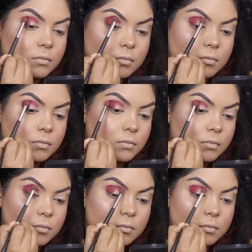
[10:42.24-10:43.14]
and I'm going
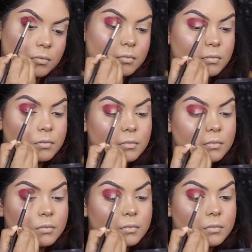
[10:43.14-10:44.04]
to take this on
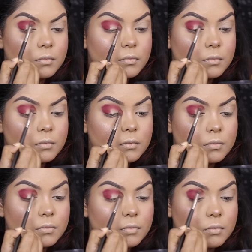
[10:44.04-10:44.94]
my Pack
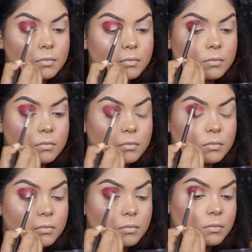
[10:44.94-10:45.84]
206 small
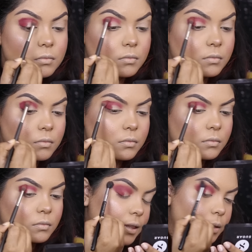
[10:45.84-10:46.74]
blending
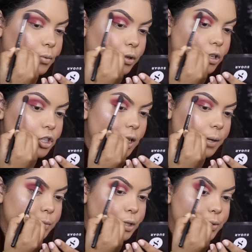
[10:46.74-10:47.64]
brush. And the brush
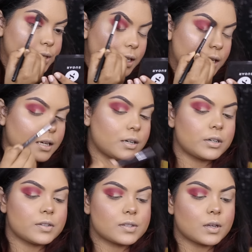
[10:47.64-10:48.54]
I'm using
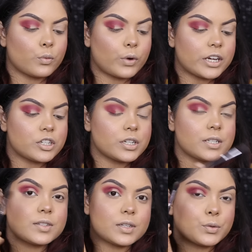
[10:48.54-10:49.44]
here is the
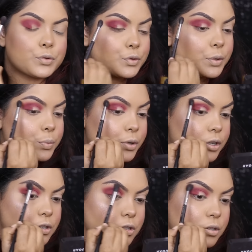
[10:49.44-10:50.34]
Vichy 03
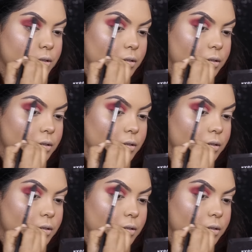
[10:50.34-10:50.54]
brush.